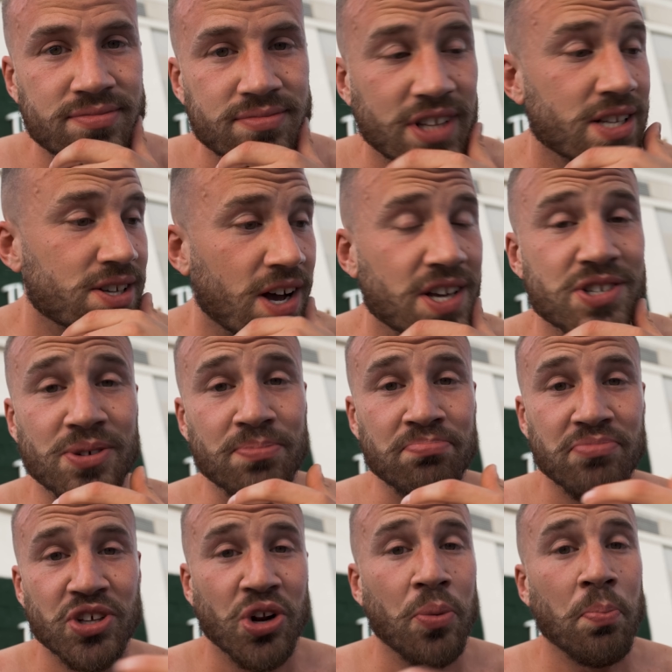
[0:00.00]
That's awesome.
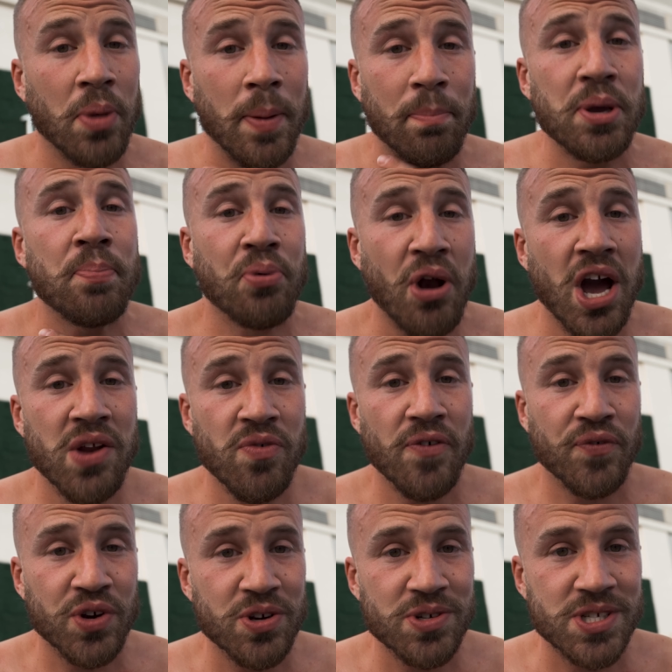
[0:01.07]
You know, be proud of it
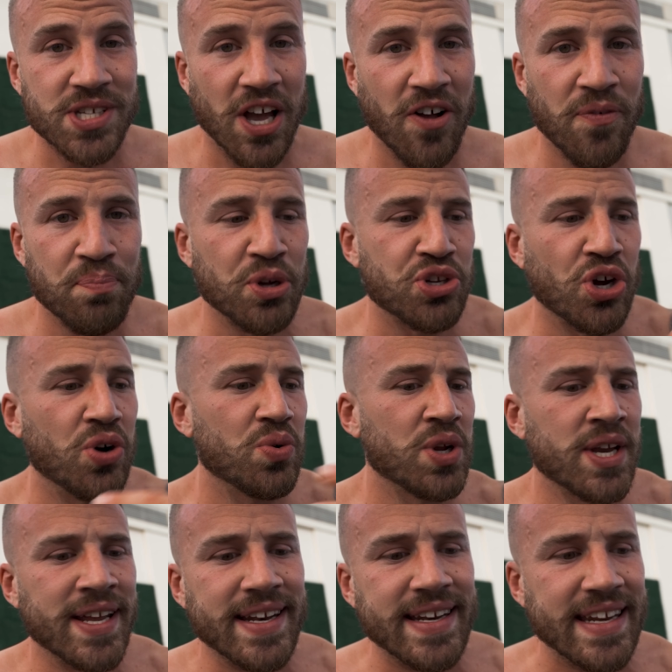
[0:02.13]
for yourself, but don't
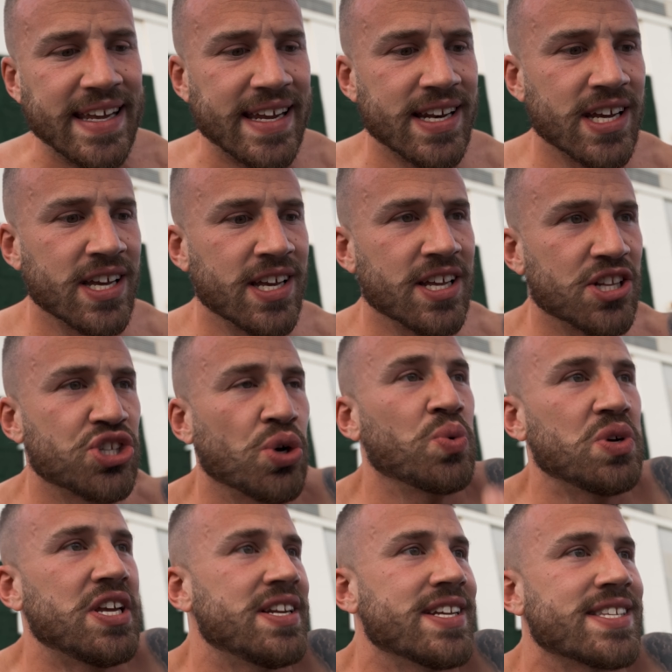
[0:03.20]
need
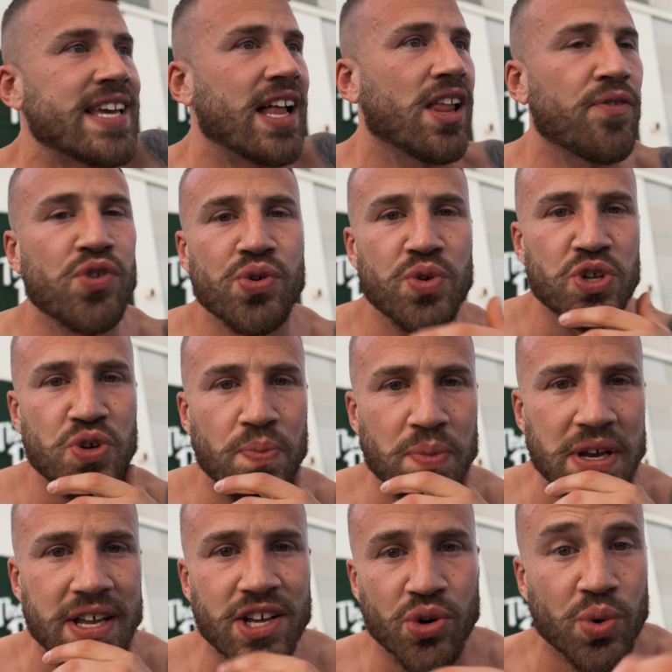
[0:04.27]
to tell everyone you
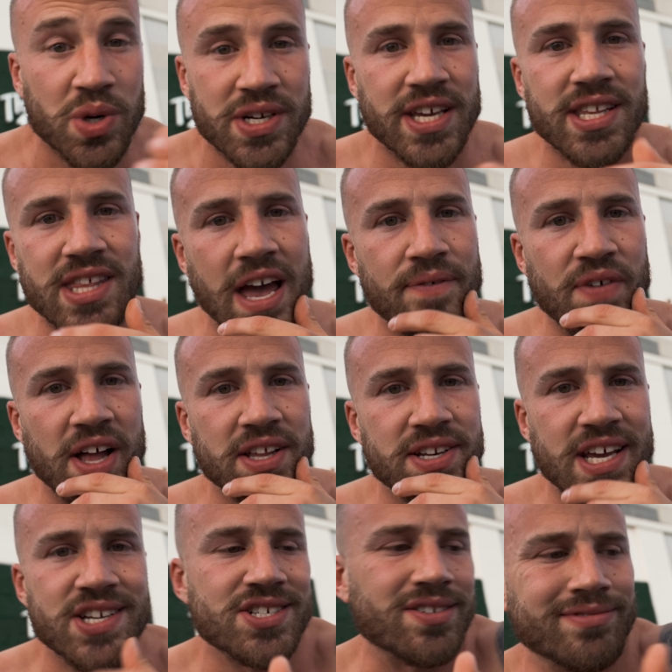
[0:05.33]
meet in order to get that
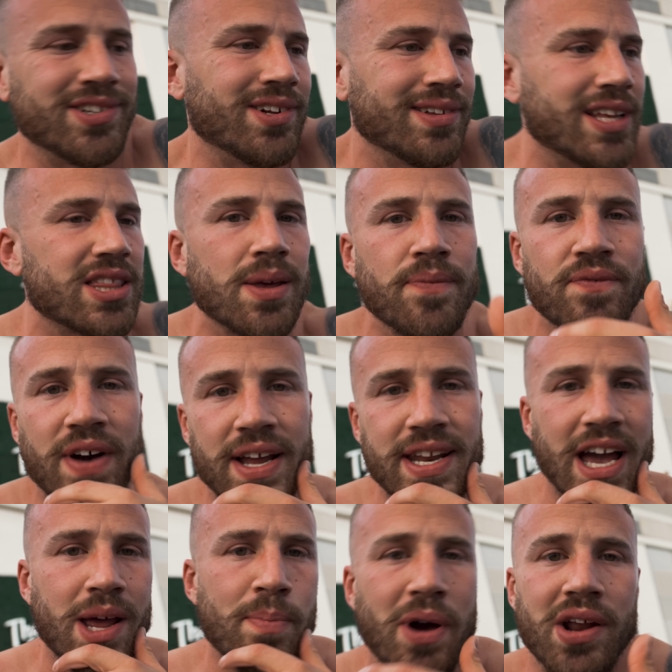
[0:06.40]
validation. You know, let them find
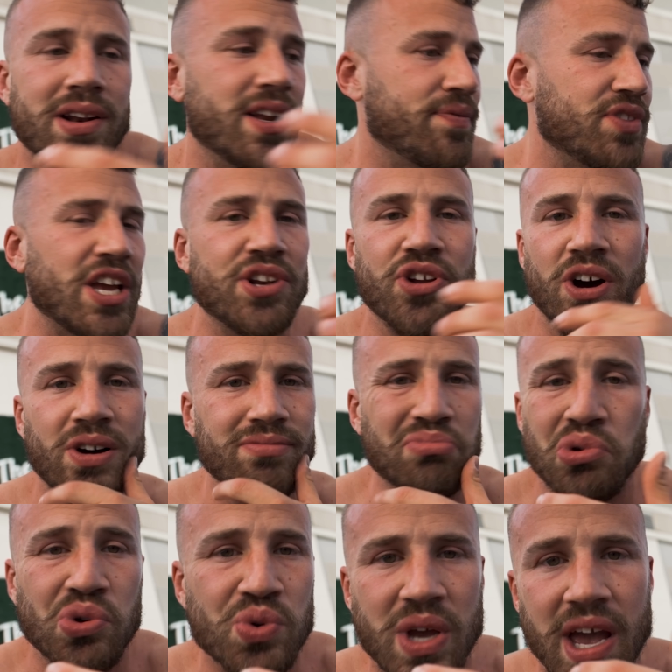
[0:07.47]
out about it. And if they don't,
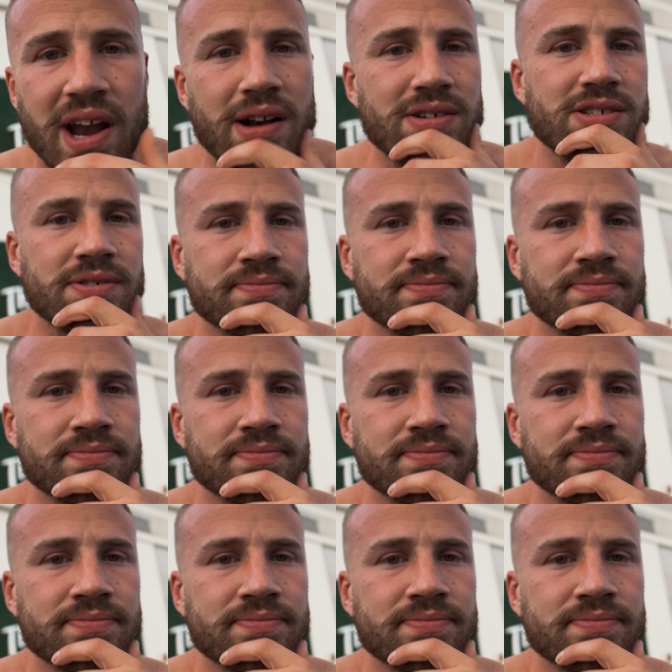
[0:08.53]
who cares?